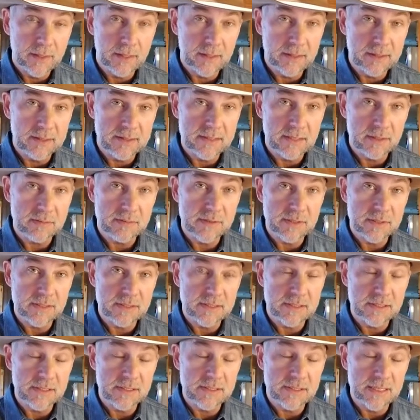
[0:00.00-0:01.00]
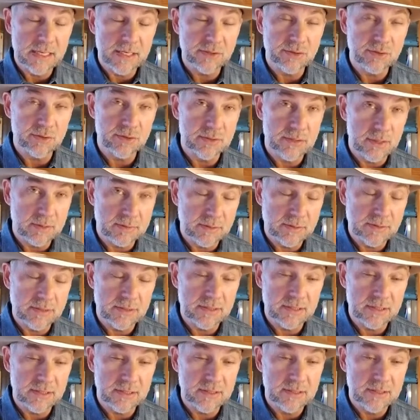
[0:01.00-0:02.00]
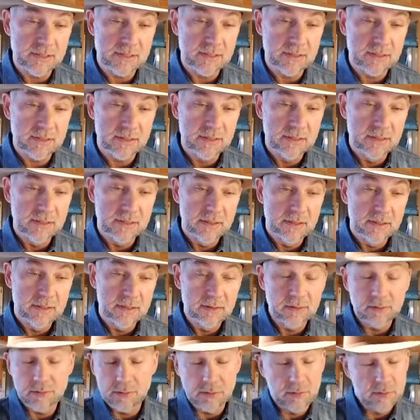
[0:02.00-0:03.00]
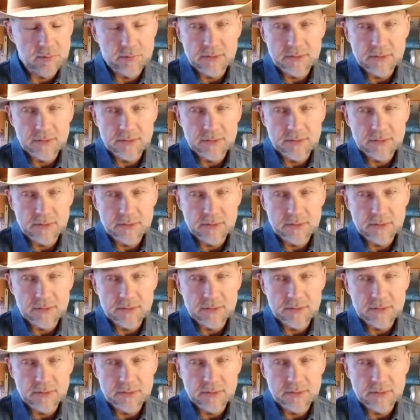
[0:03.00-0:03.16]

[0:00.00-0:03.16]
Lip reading: substances, natural substances, well,